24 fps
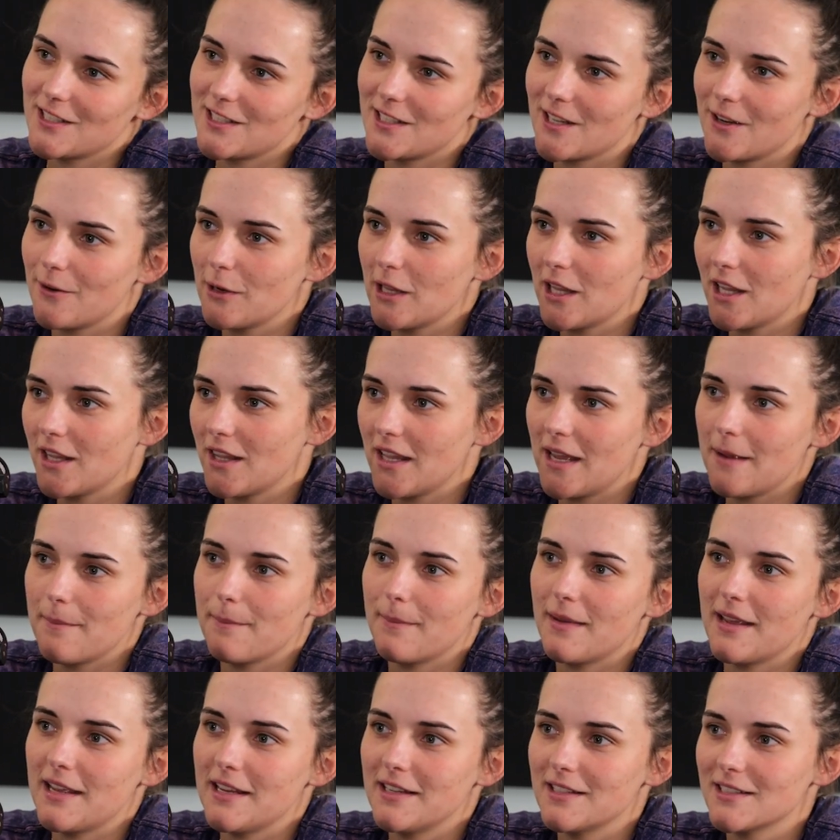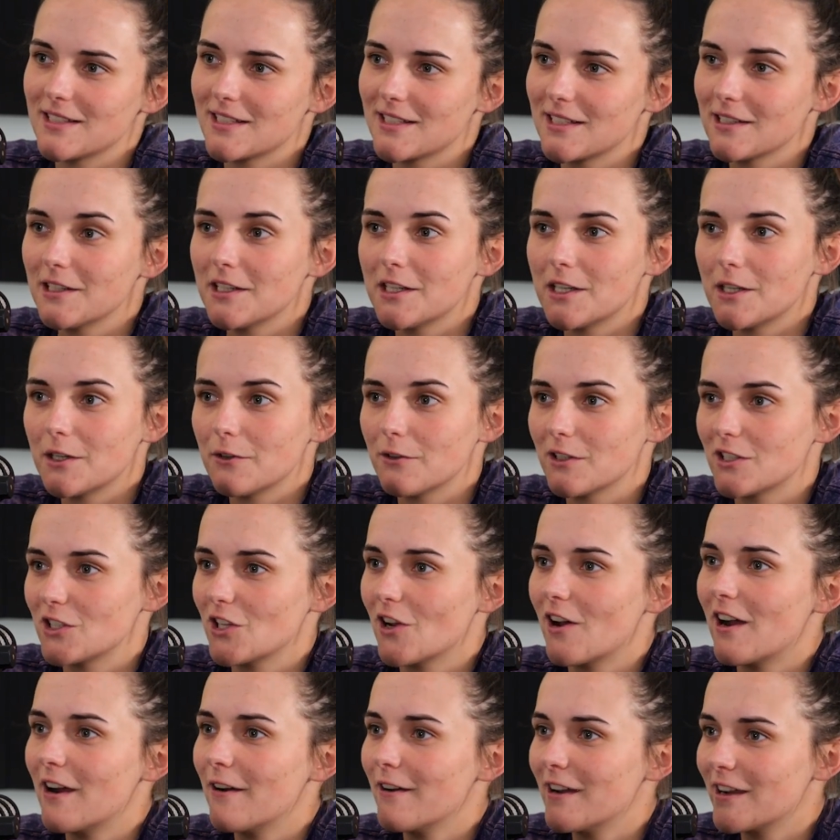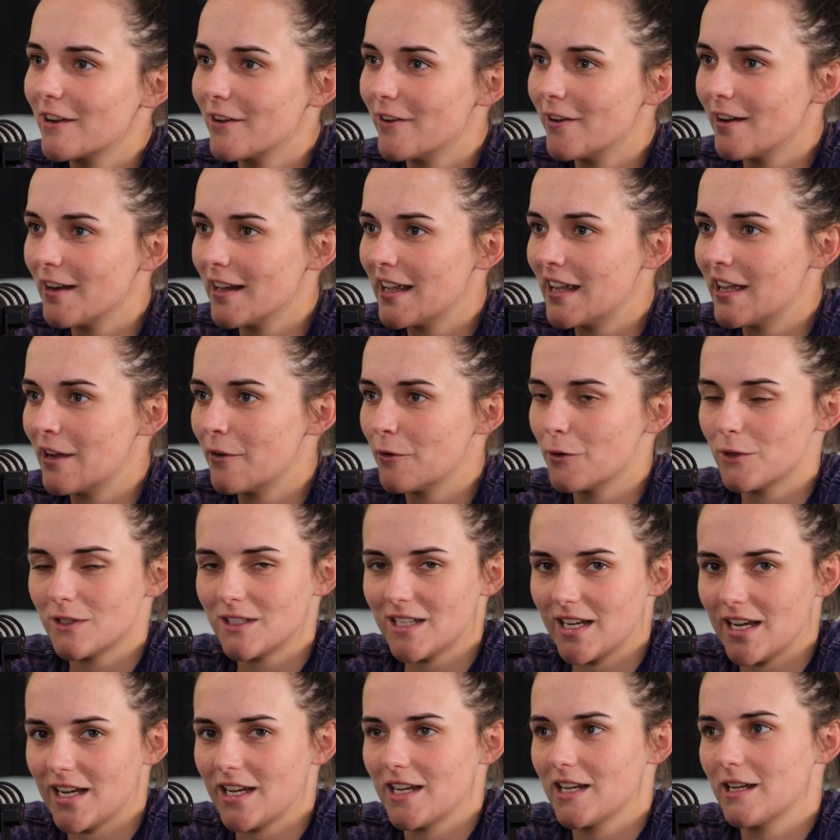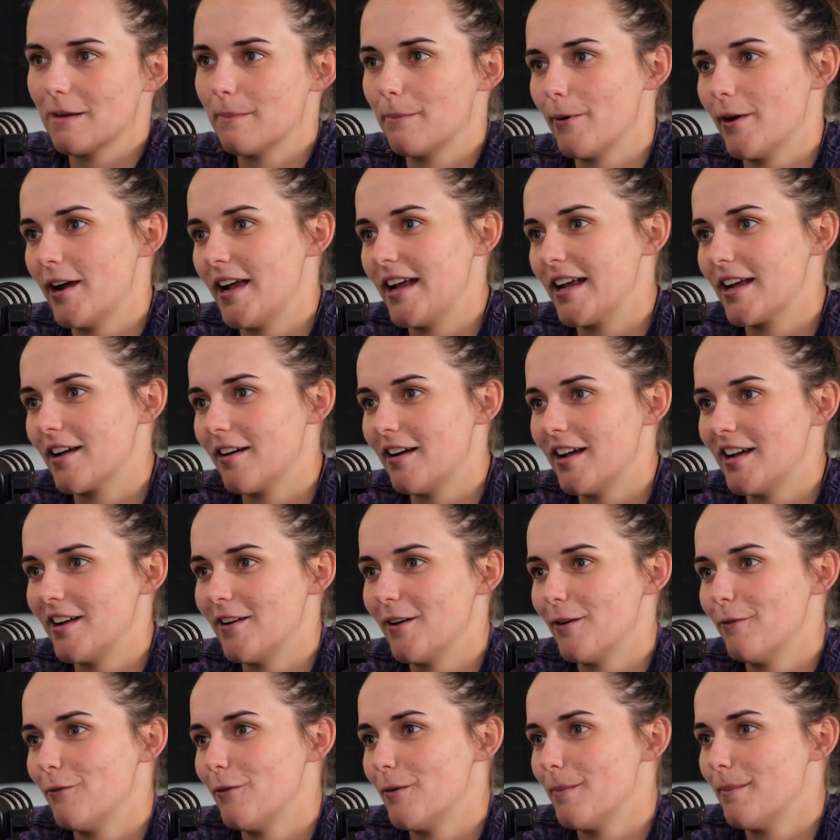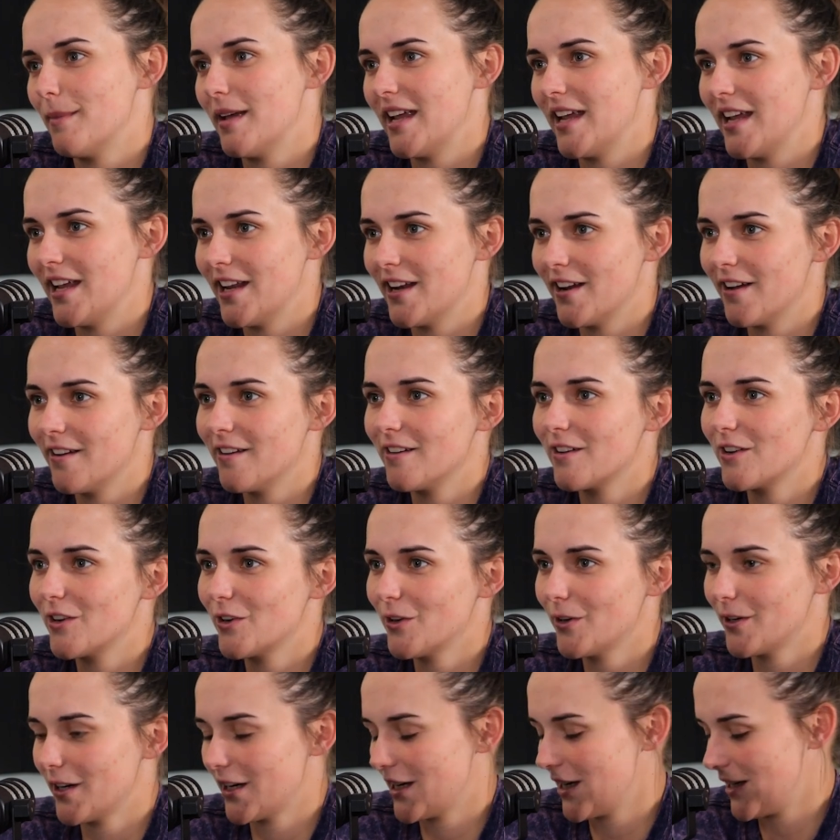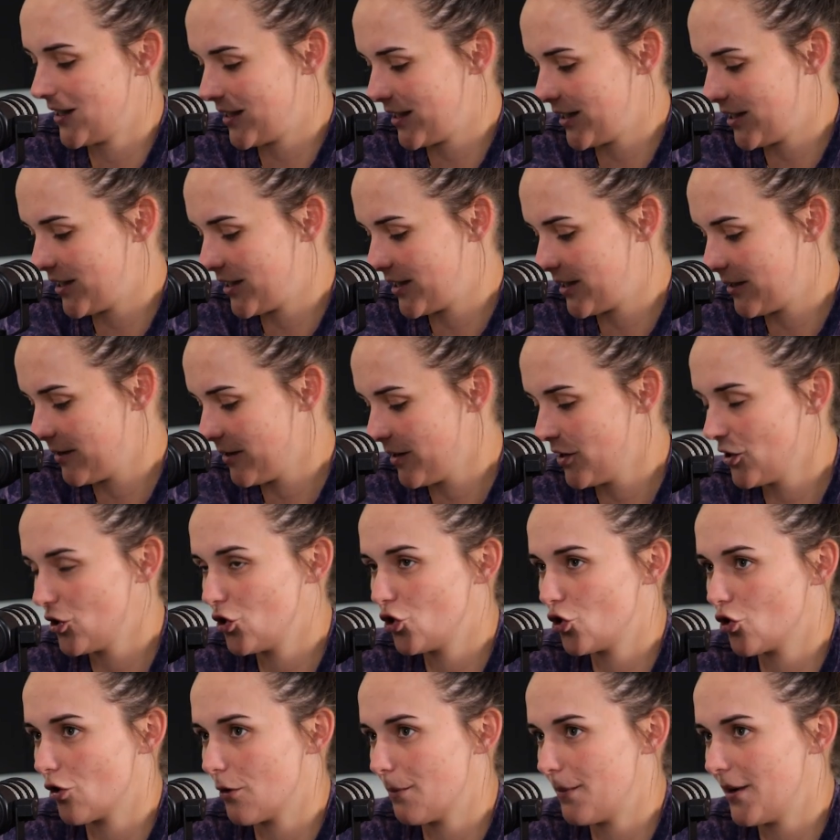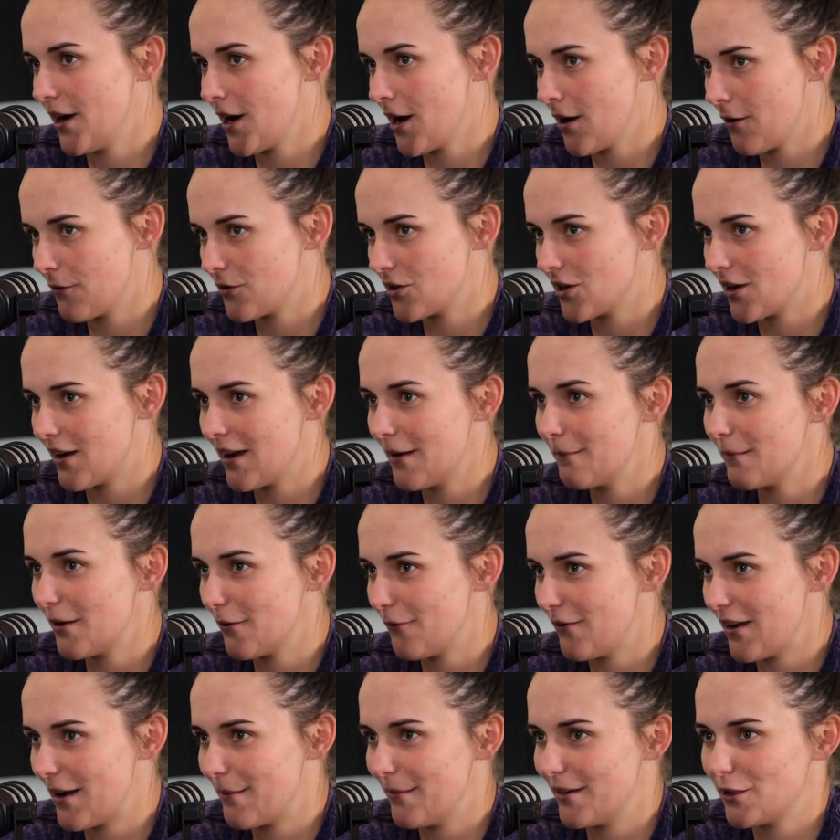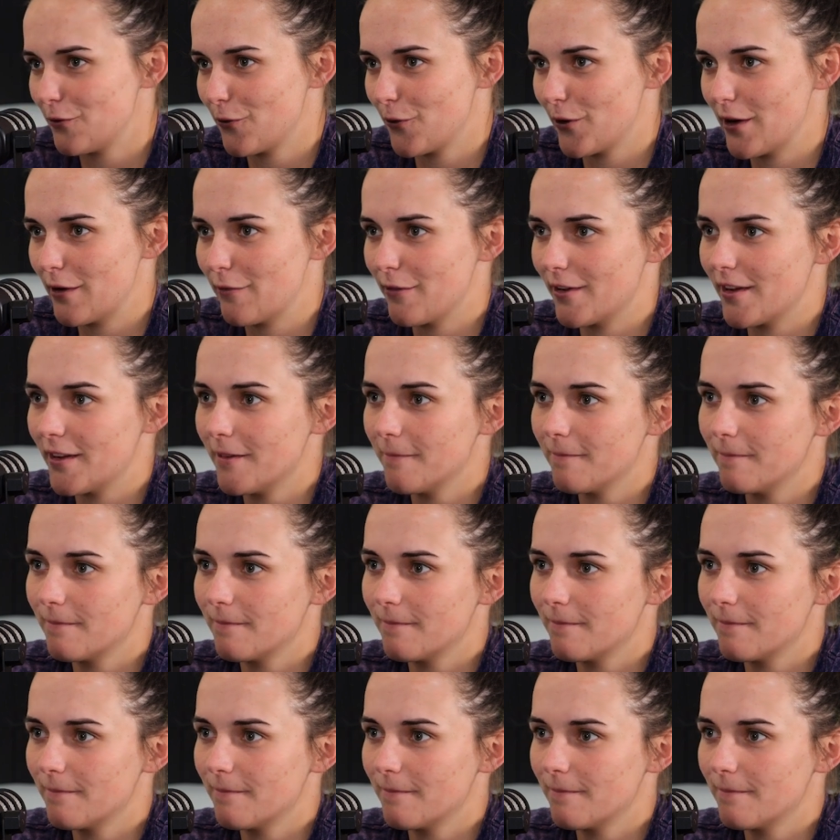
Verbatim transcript: So whether that means retiring earlier or taking a break, I know for me, cricket's this short period of time, but family's forever.